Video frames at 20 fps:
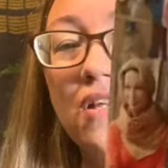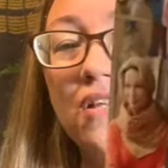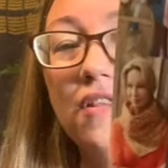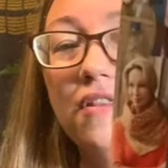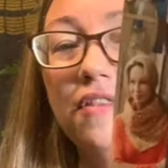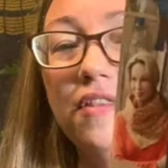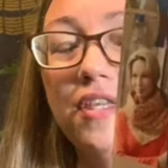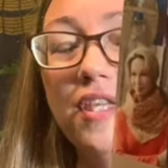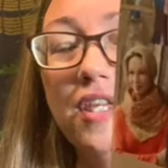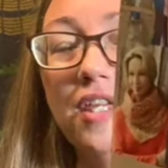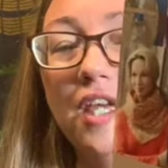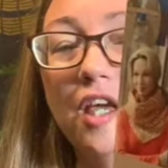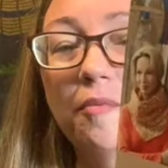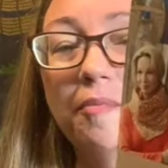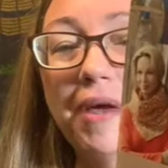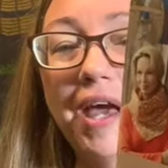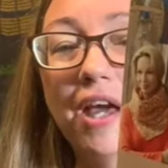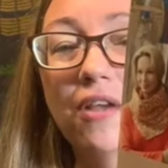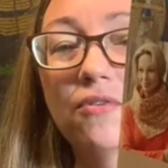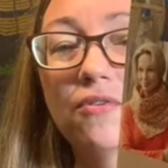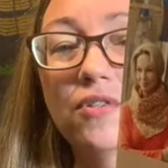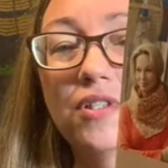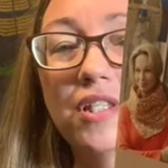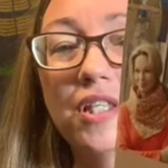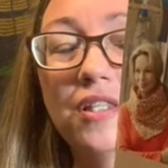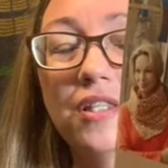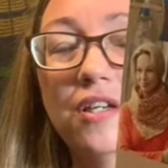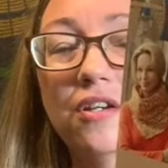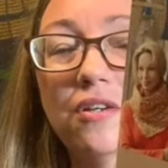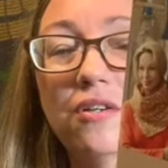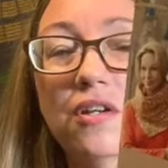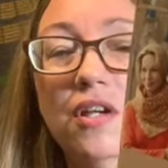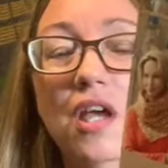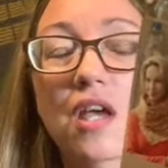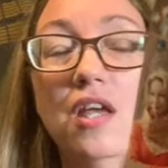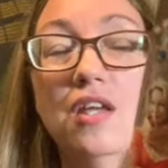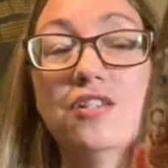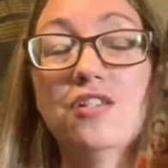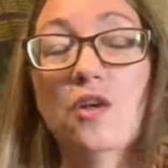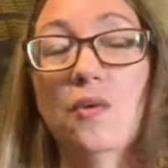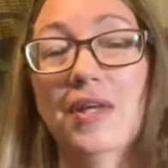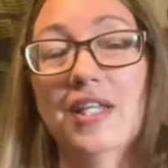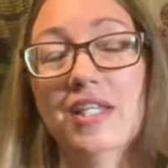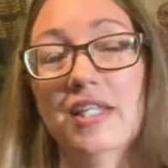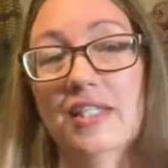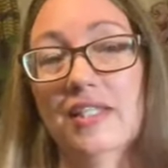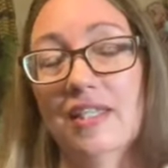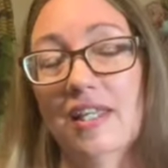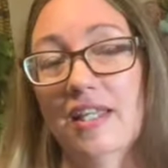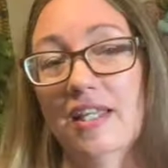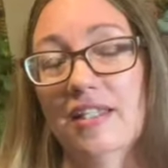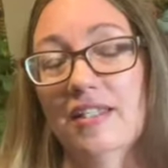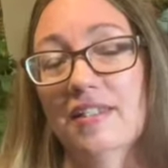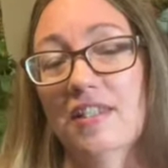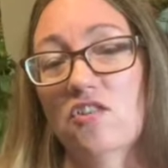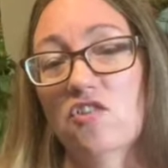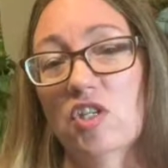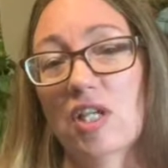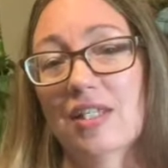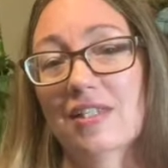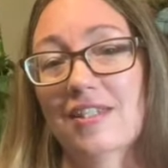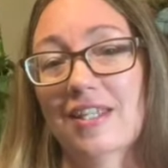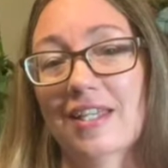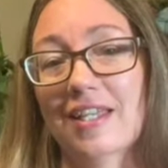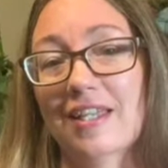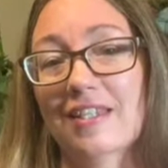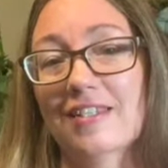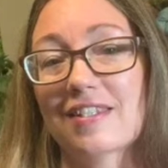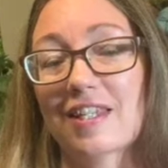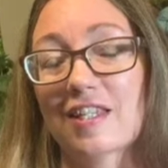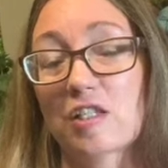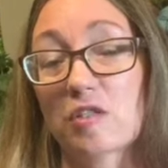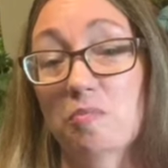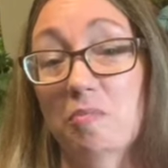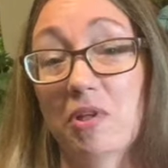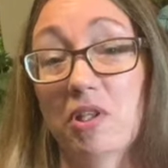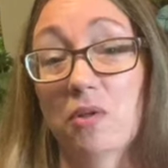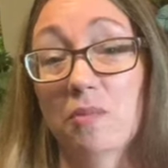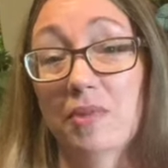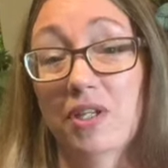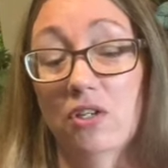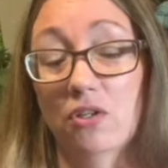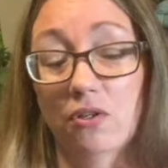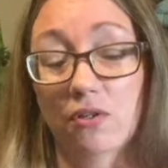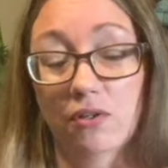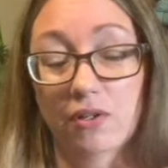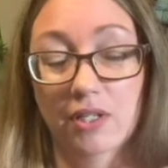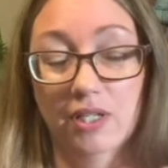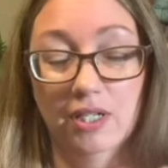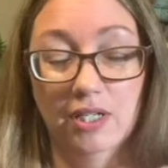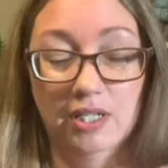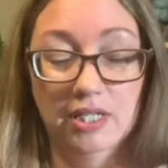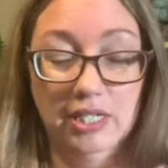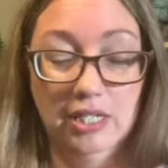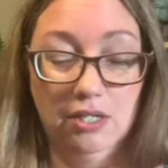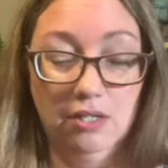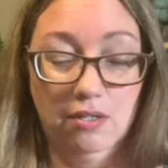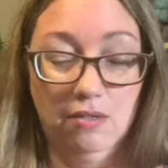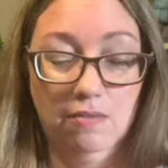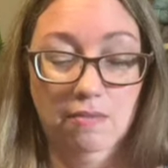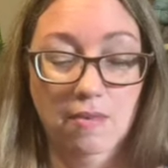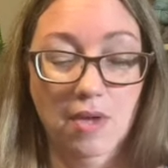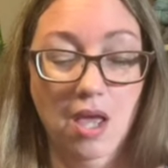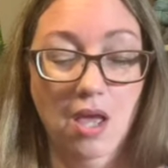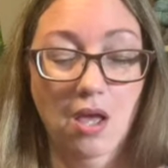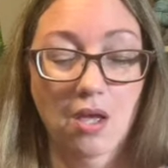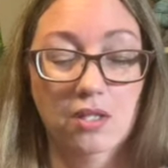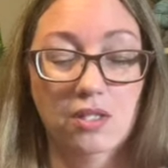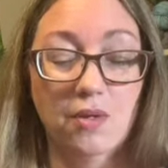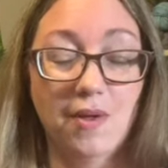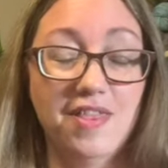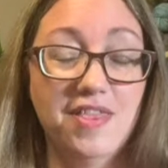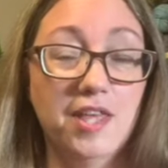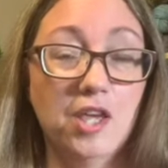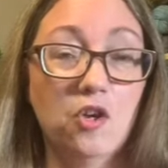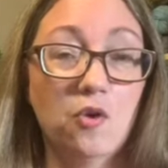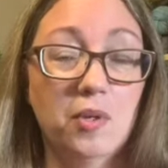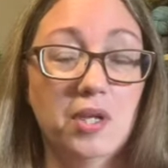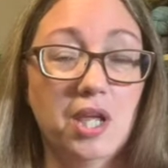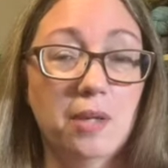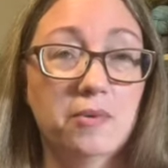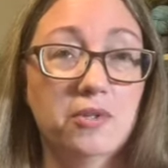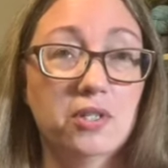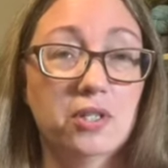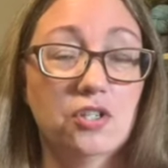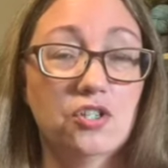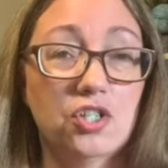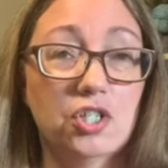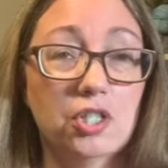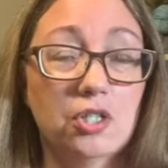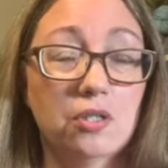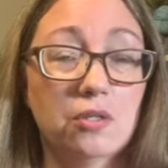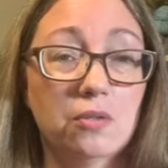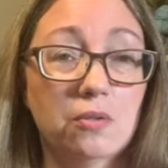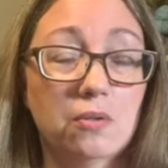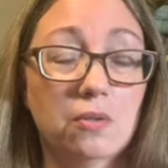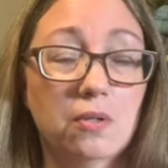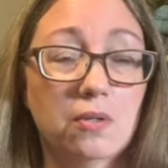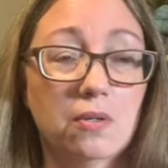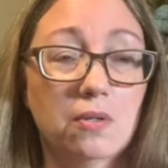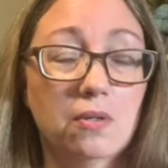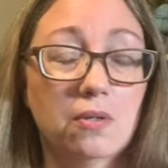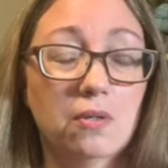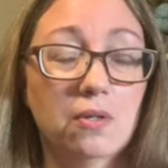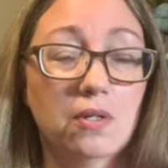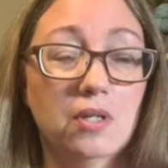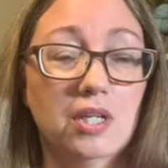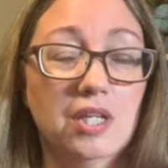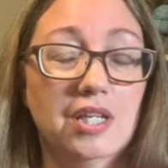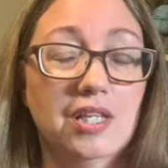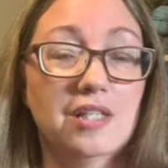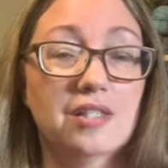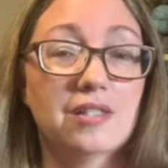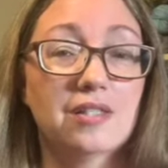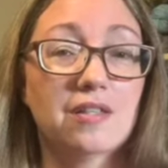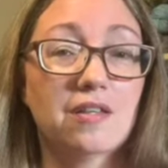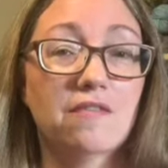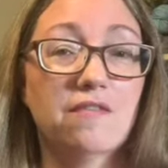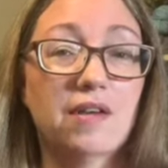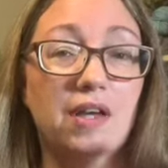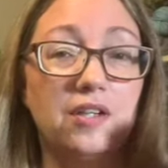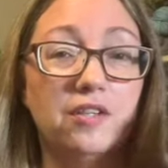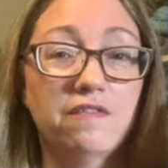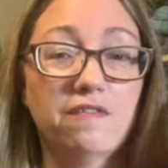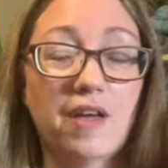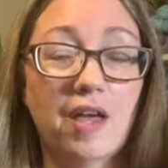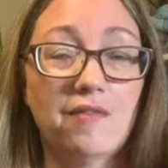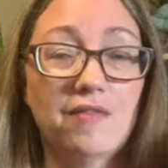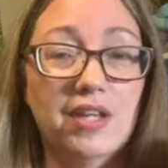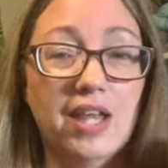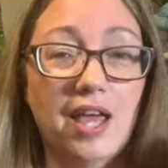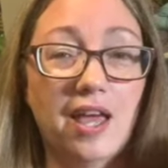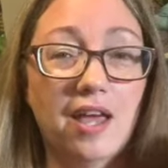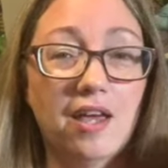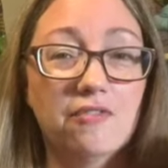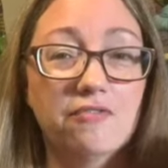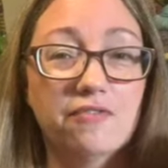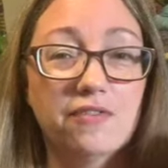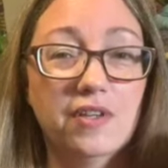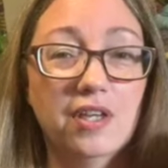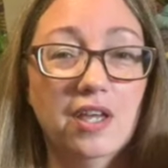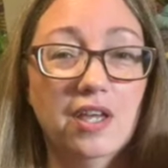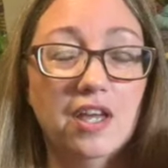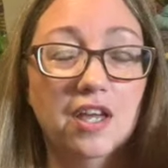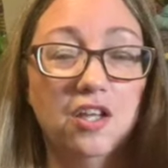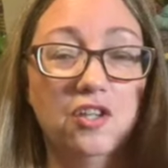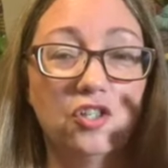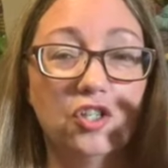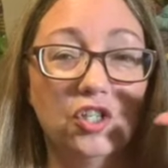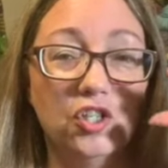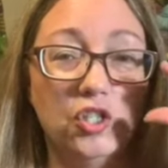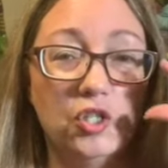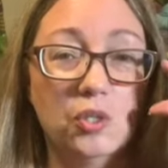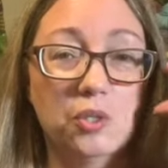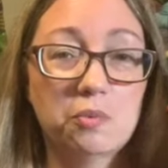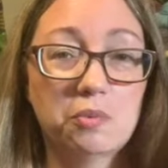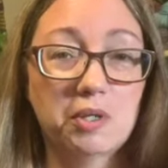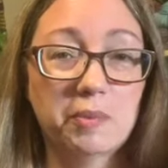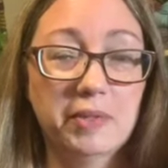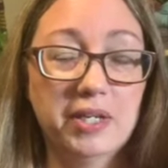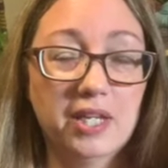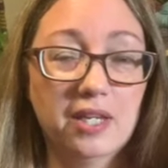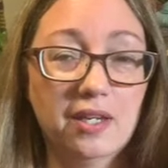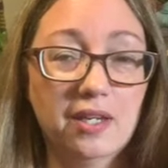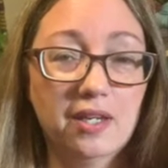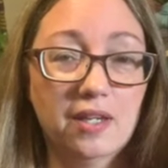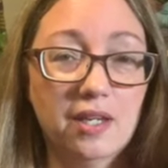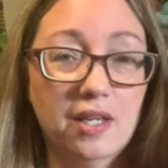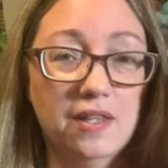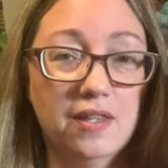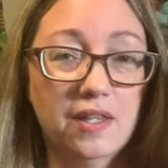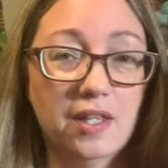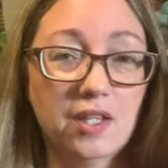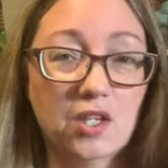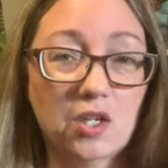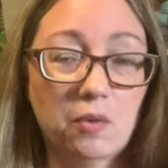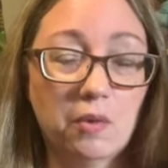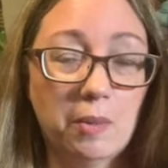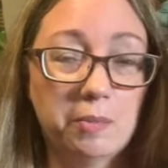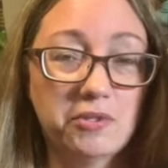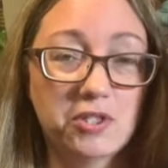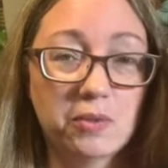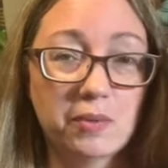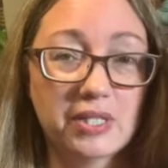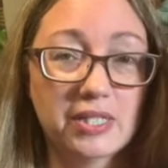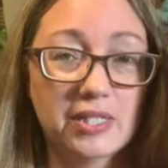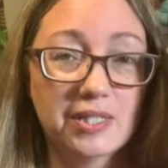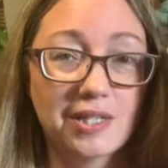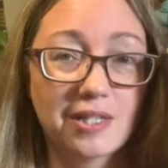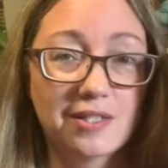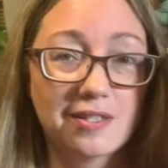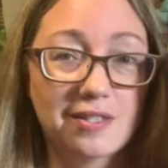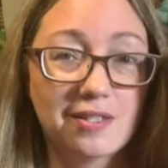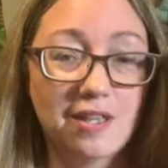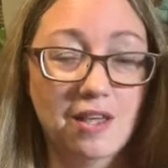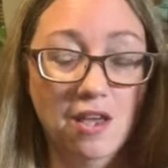the patterns in there. So, and it's suggesting a 6mm needle. So I think what I'm going to do is find a 5.5 to do the ribbing, and then go up to a 6